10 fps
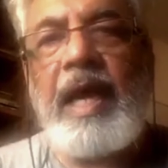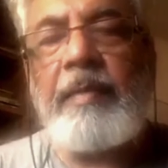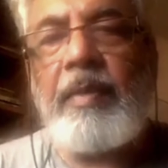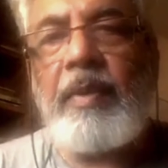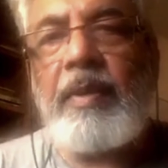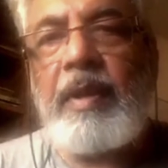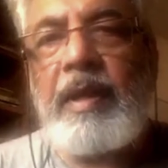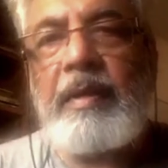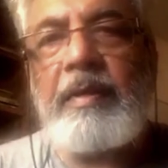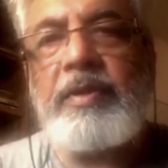I'm
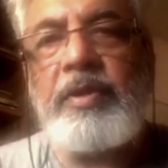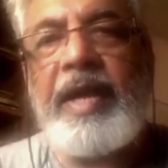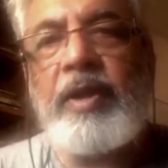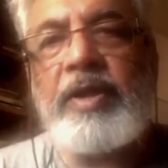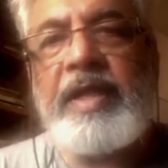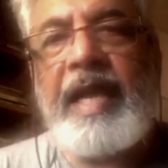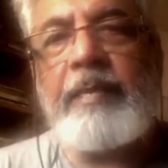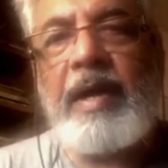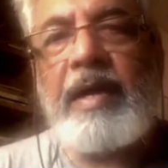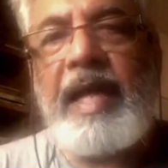sorry to say,
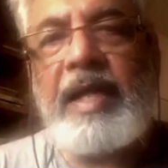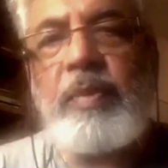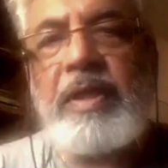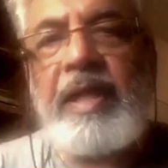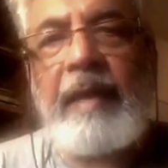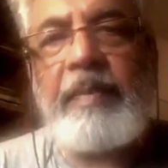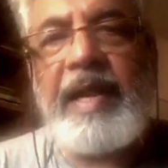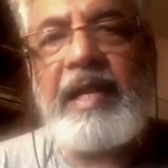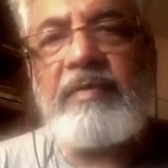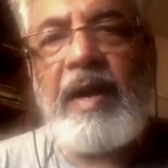but that's what's
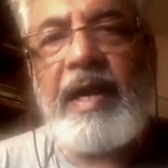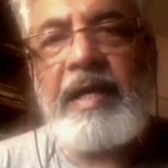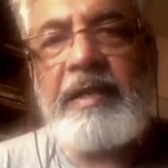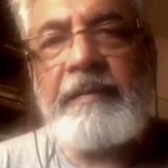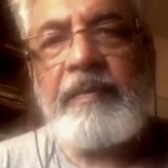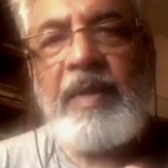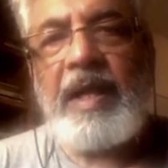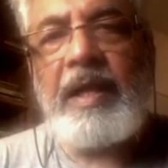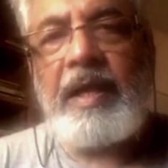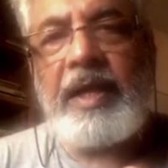happening as far as
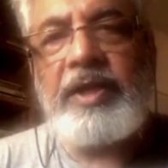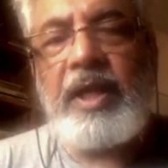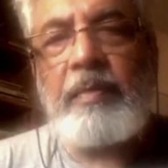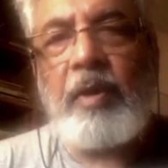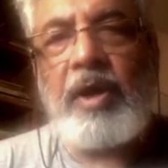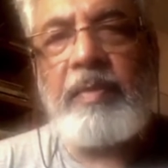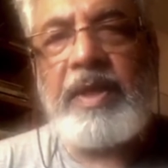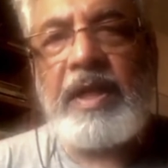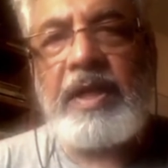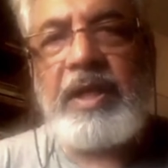the dish at the bottom
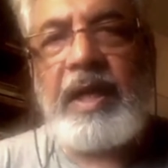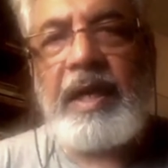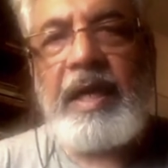is concerned.